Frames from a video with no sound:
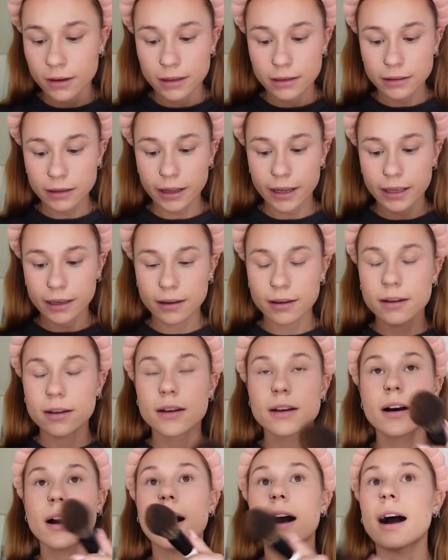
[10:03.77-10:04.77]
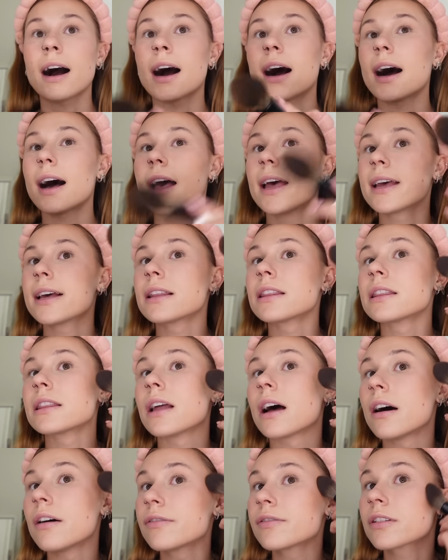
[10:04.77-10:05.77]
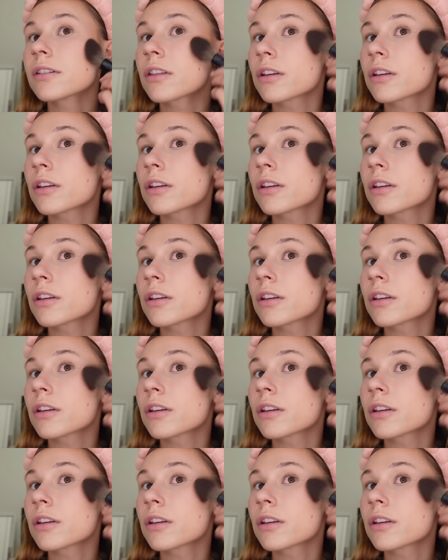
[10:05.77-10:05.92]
Like, I loved